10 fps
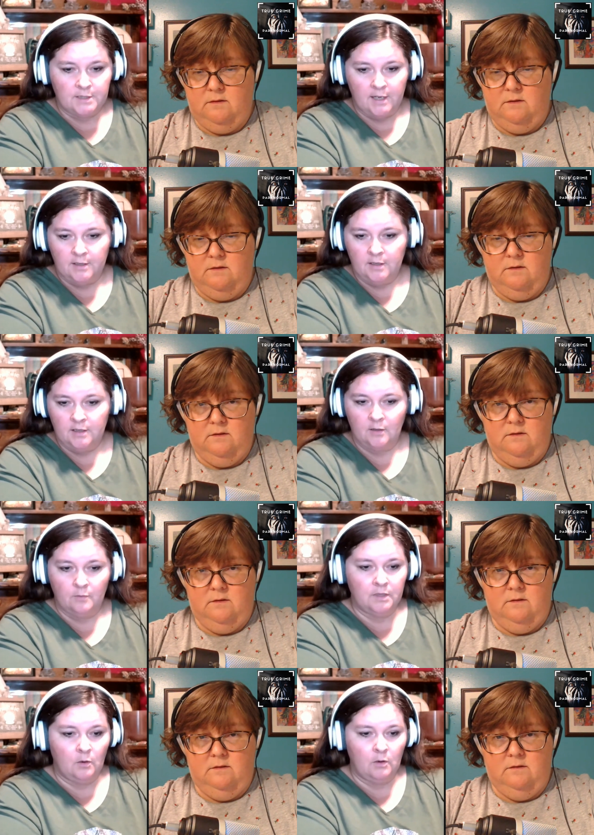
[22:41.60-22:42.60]
Speaker 1: uh, you
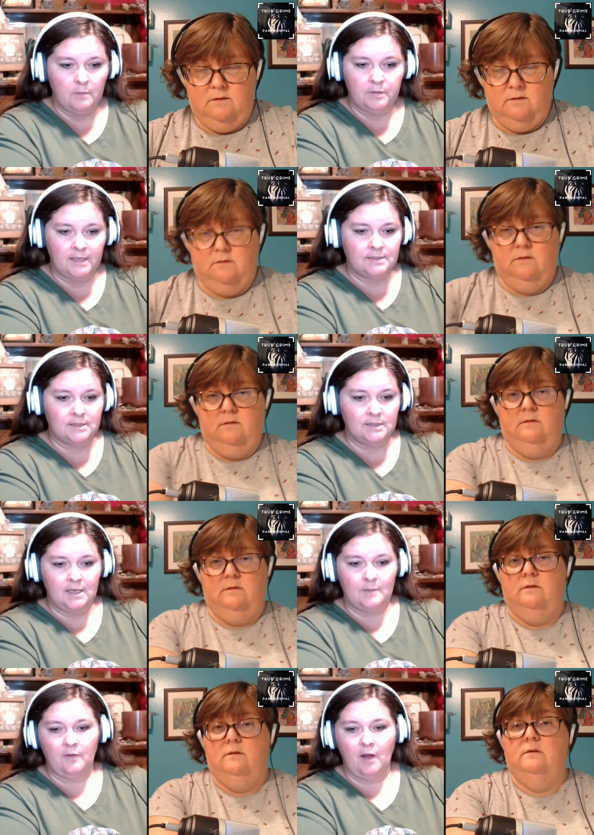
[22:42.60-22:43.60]
know blow up planes in the
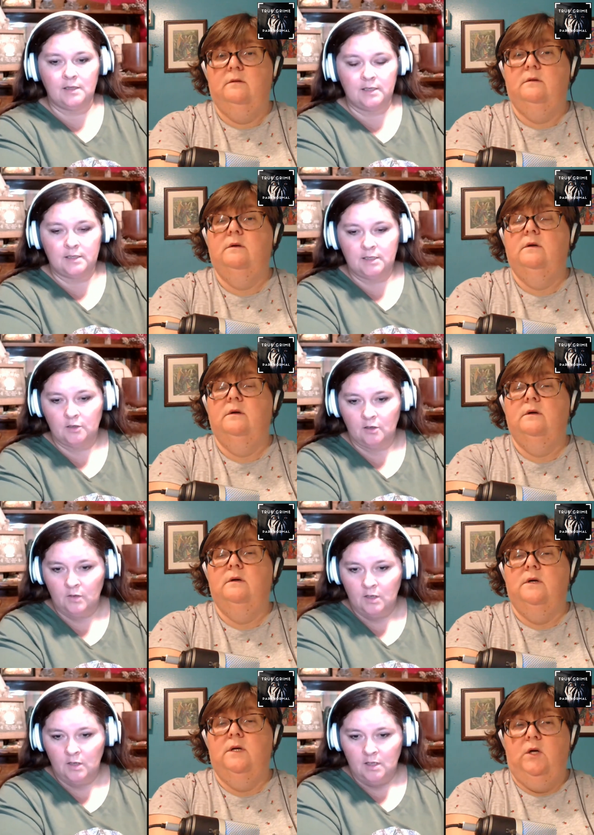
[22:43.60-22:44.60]
name of Allah. You
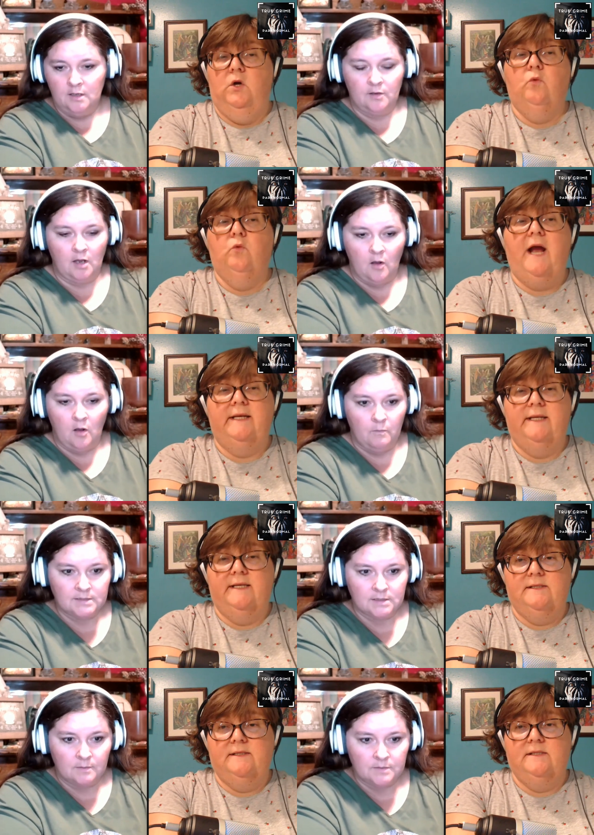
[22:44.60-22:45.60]
know, not right. It Muslims.
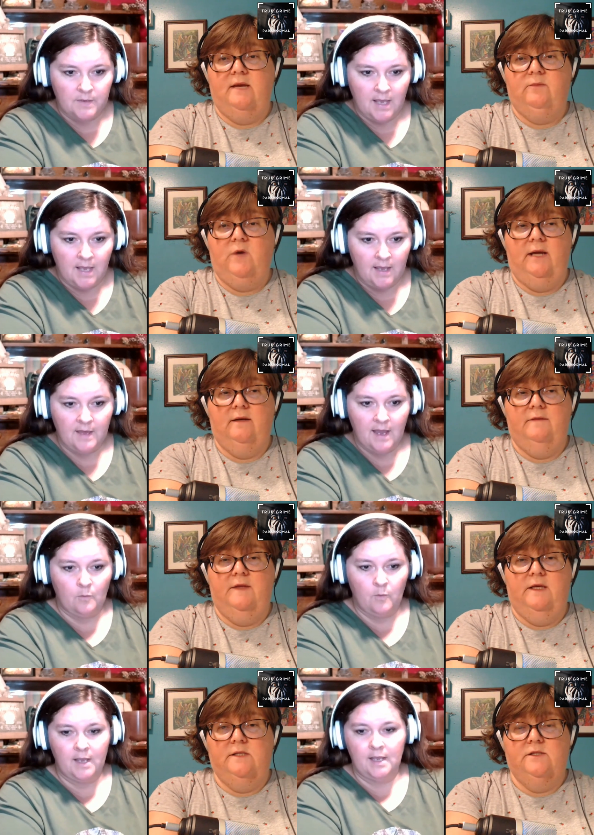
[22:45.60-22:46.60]
is the same kind of
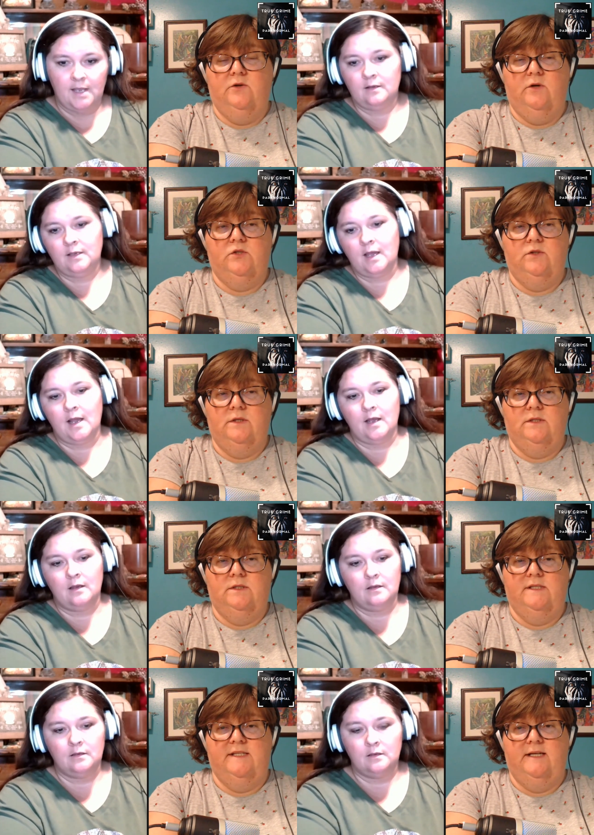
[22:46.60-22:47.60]
thing. These are yeah. this
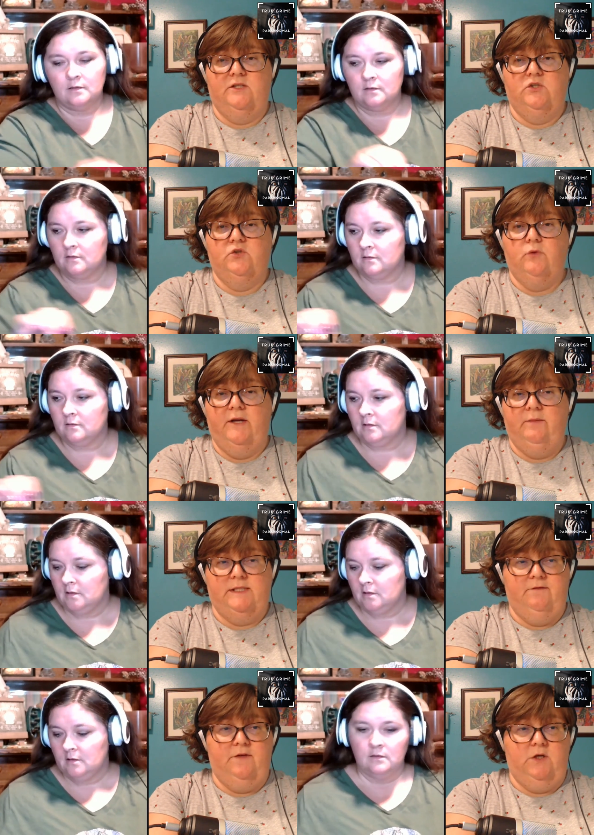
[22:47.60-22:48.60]
is an
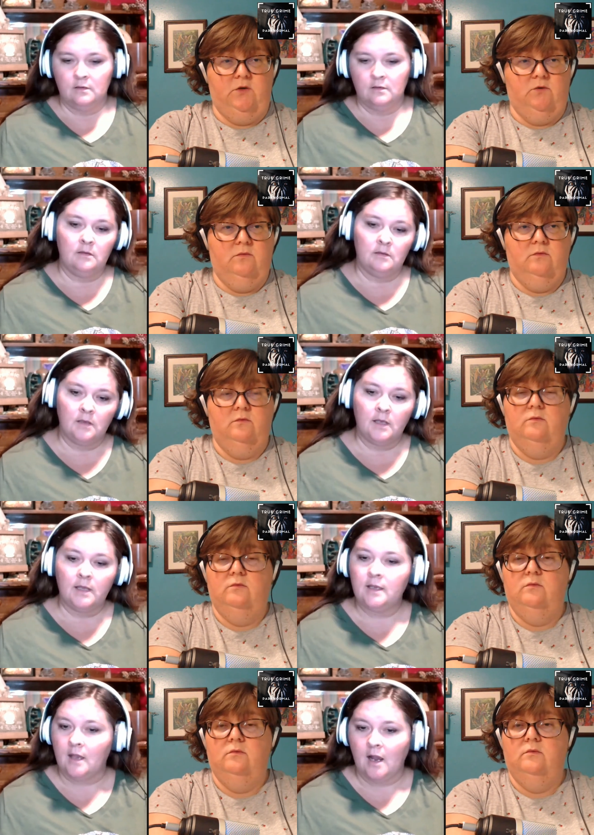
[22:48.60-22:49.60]
Speaker 2: extremist view.
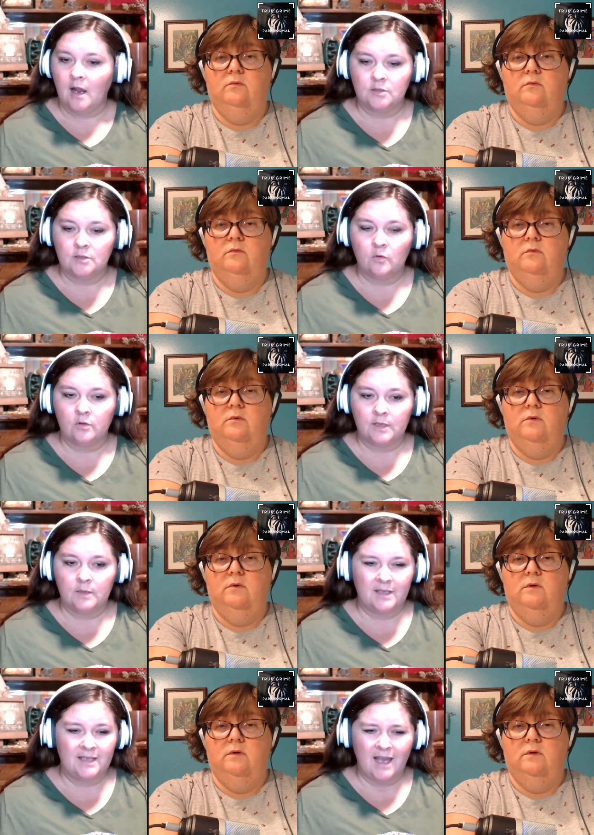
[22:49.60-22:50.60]
Speaker 1: Yeah, totally.
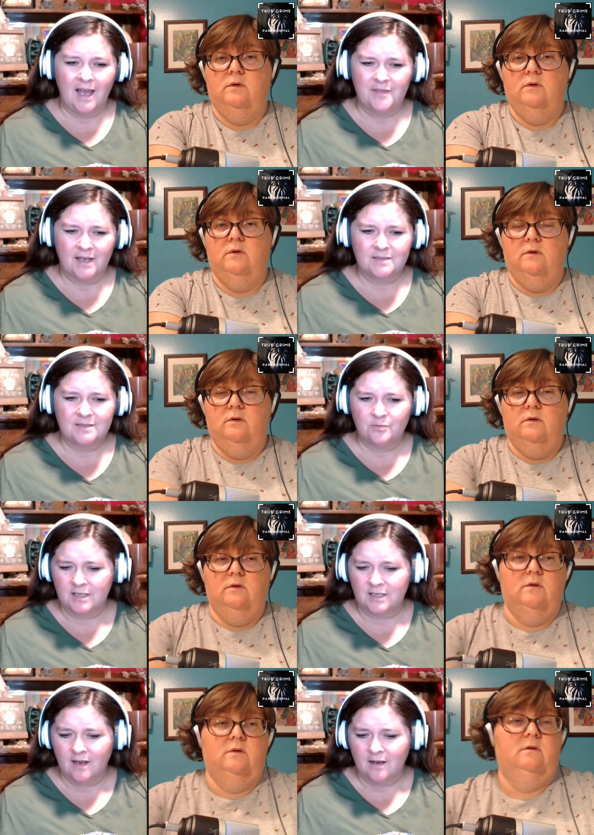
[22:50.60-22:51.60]
But yeah, that's
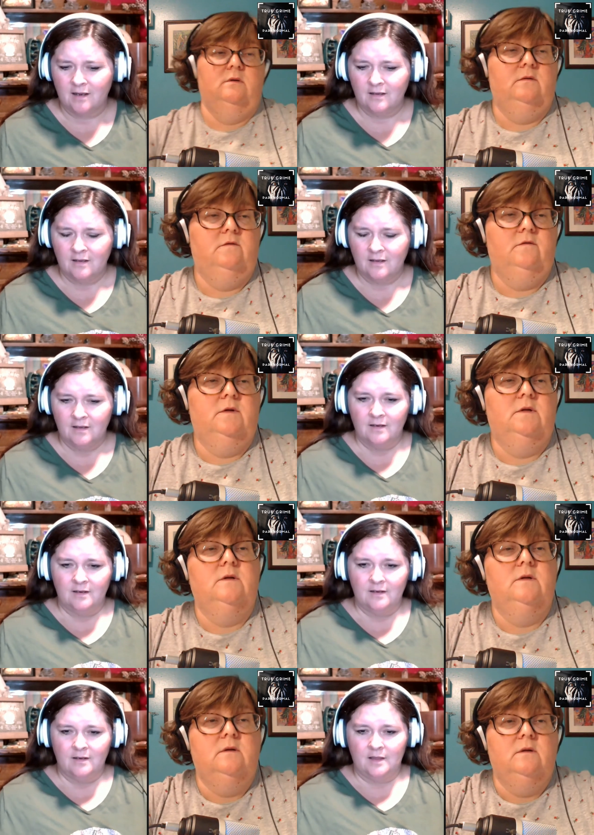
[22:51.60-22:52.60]
pretty. Uh,
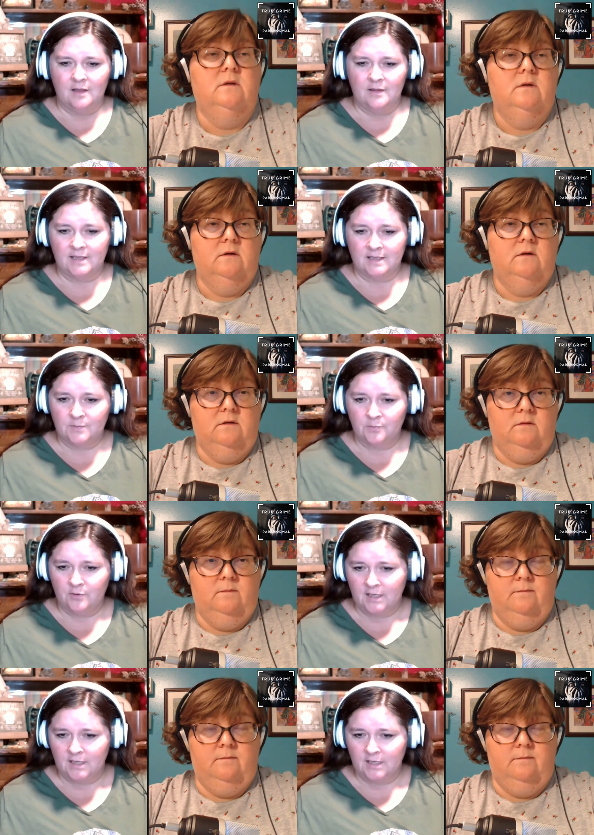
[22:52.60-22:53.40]
that that's pretty